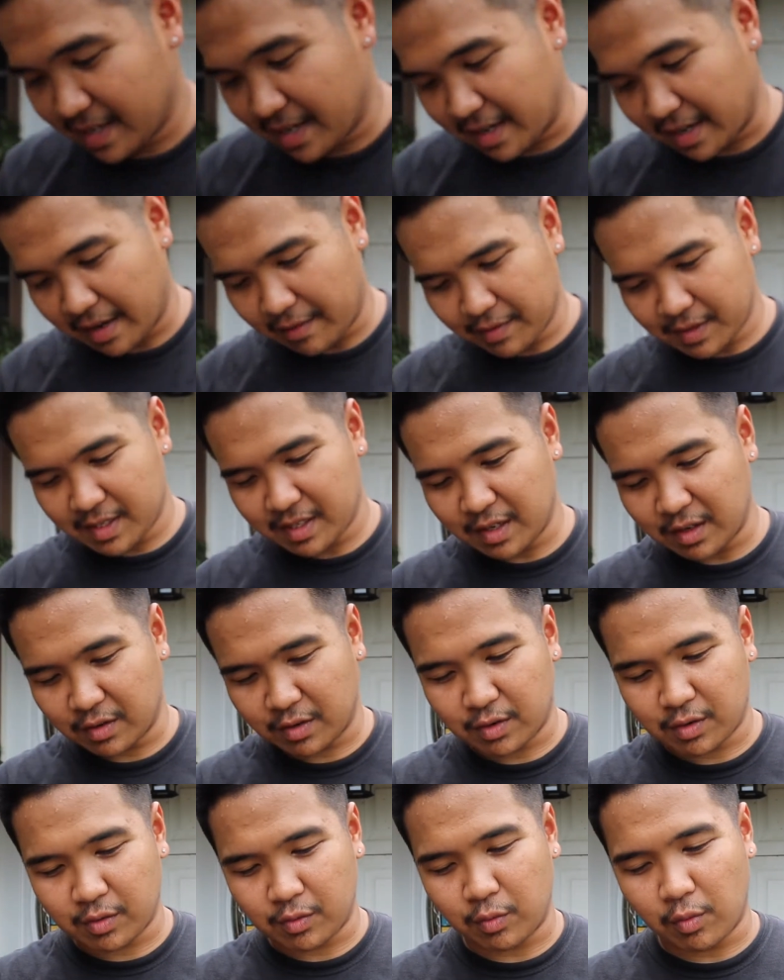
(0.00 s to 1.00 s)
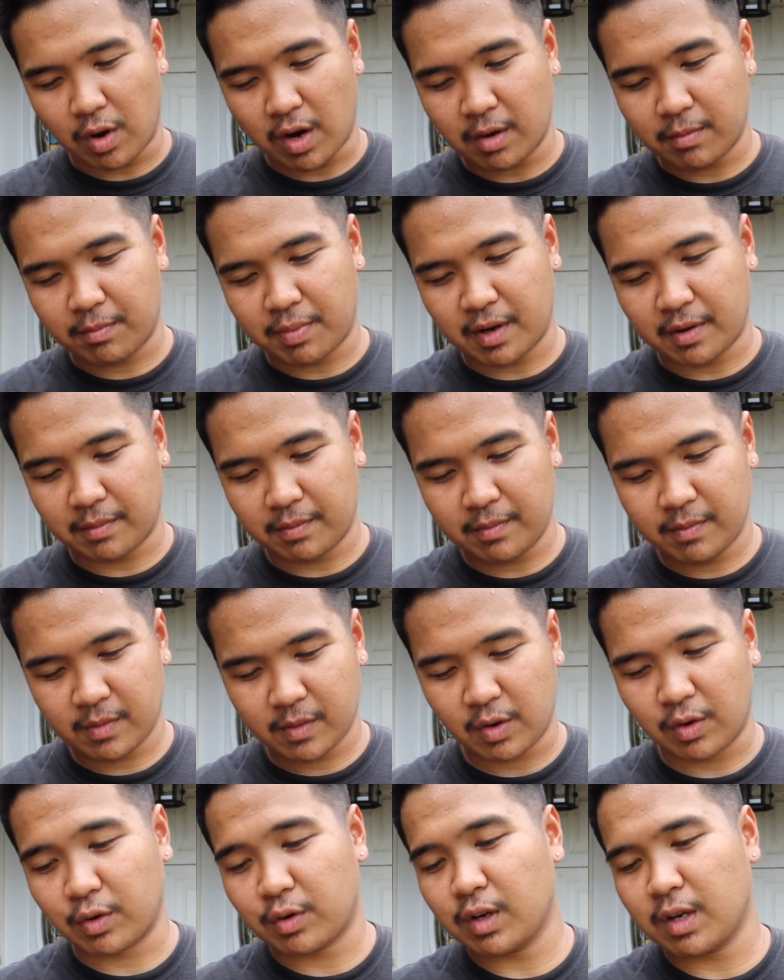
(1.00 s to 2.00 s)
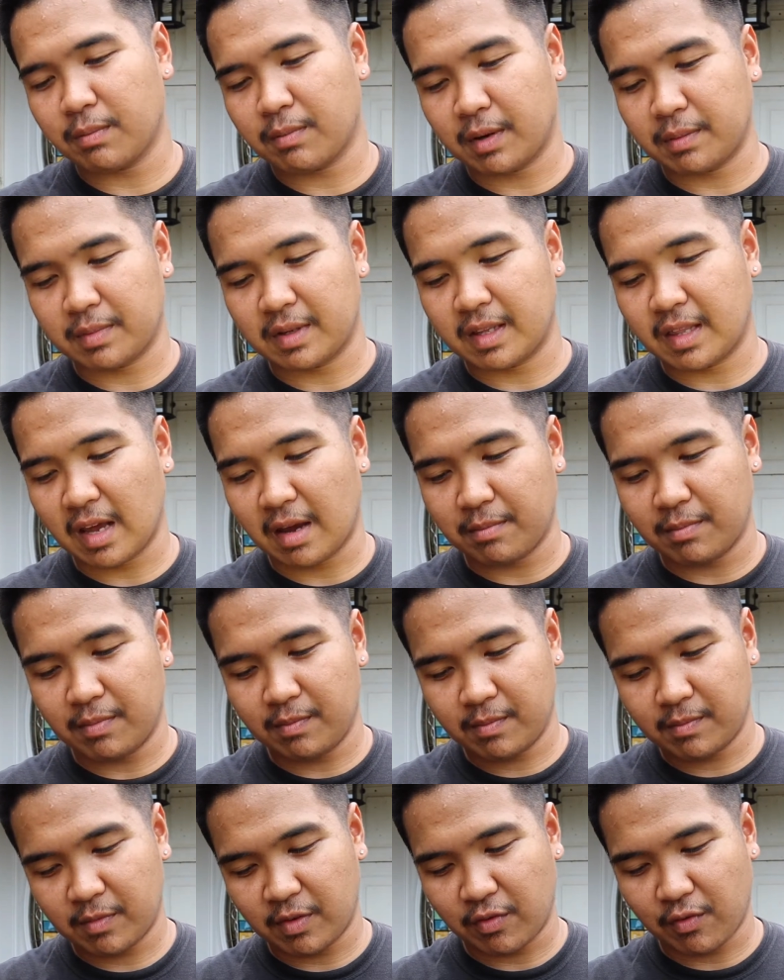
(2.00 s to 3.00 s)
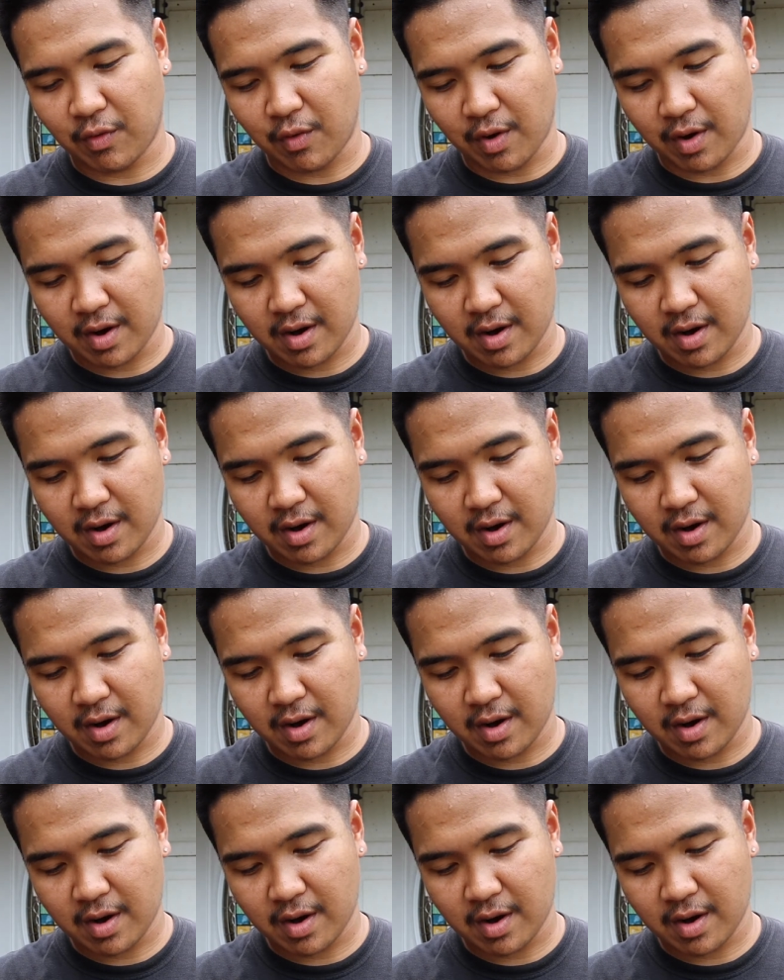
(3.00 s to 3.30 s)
Never seen a water pump or coolant pump did that before.